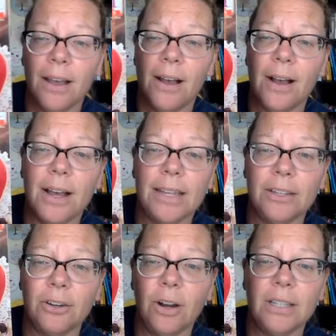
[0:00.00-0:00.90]
on the
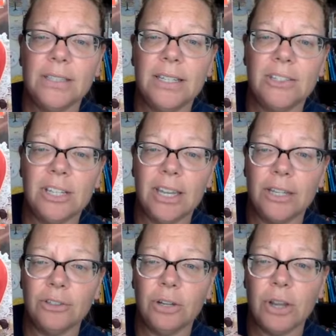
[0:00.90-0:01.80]
Cross Stitch and
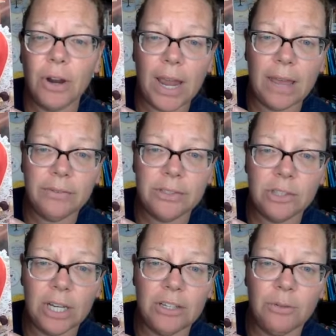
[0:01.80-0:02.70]
Country Crafts,
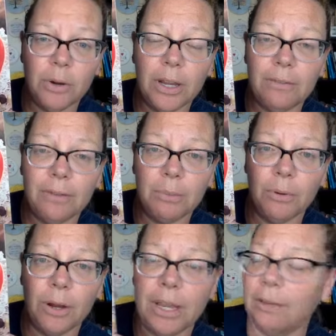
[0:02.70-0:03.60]
January,
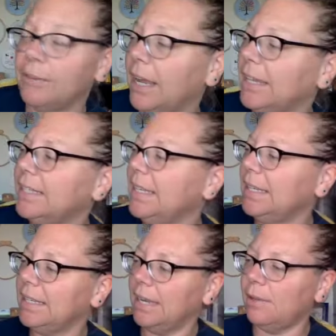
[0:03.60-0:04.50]
February of
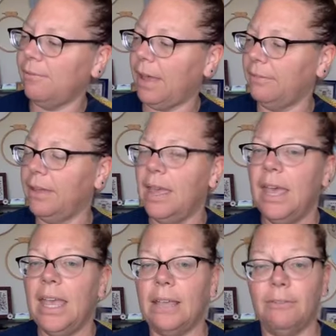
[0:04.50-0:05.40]
1995.
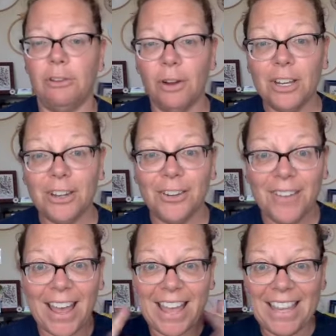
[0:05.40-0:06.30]
If you are new,
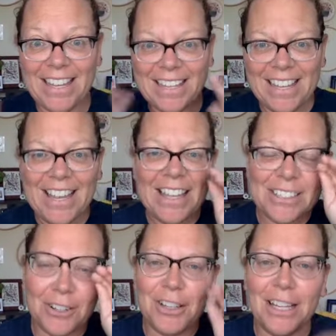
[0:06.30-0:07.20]
hi.
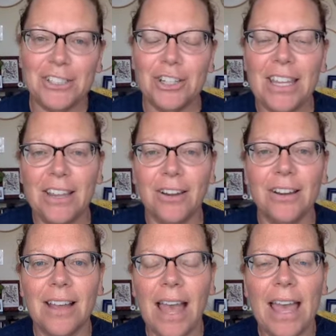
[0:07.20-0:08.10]
So glad you're here.
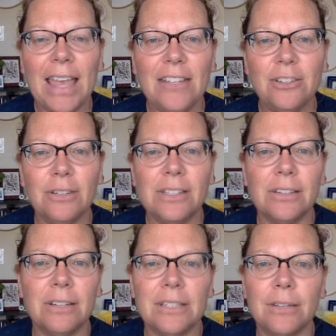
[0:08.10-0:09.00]
I do a
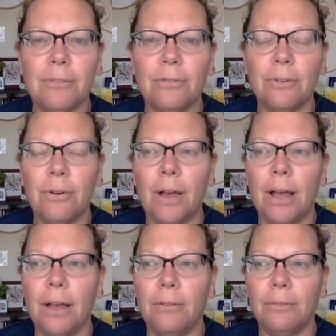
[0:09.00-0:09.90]
series of
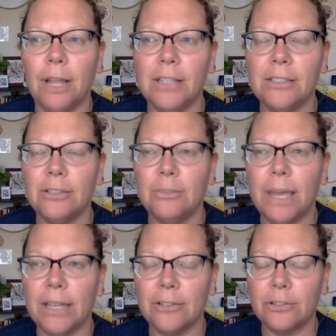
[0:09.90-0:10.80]
Flosstube
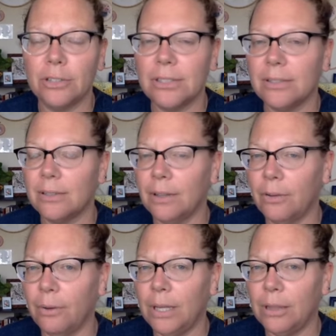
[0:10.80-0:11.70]
extras
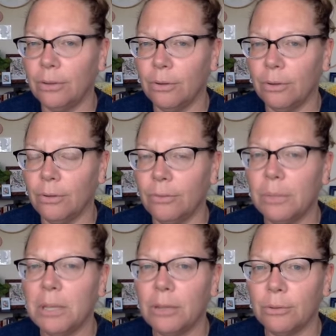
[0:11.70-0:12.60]

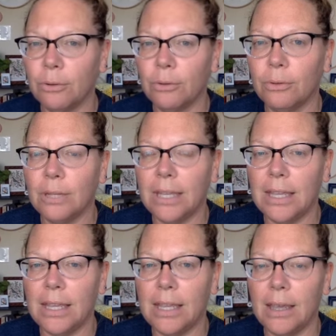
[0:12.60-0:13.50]
flipping through
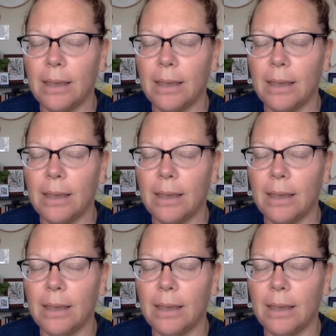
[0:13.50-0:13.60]
the